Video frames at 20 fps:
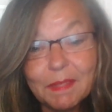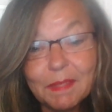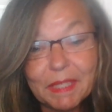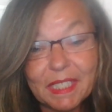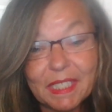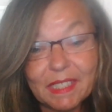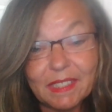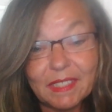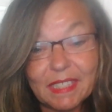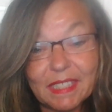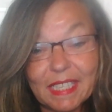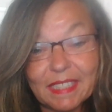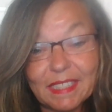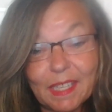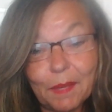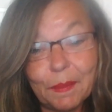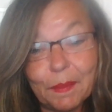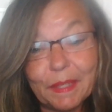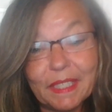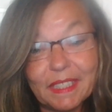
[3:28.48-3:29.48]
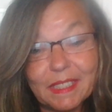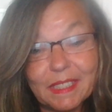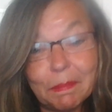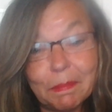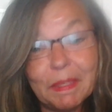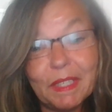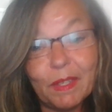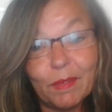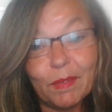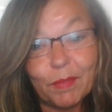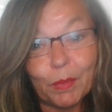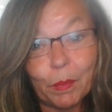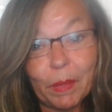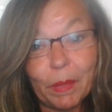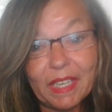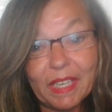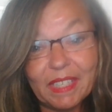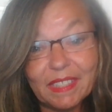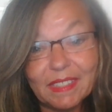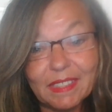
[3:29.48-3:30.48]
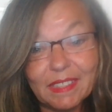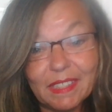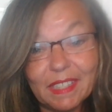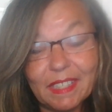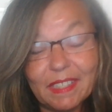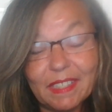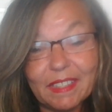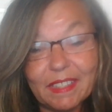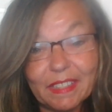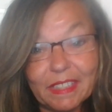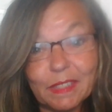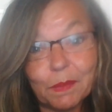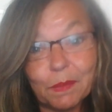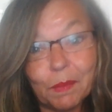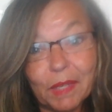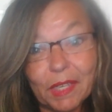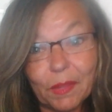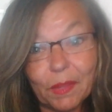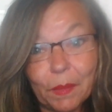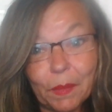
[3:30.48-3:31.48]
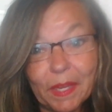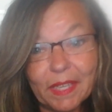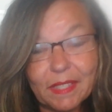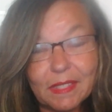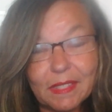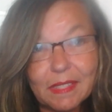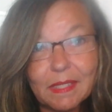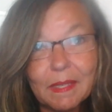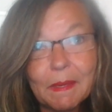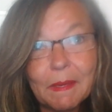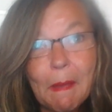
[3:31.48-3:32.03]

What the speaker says: because that's how we get to be overweight, isn't it? At least one of the ways.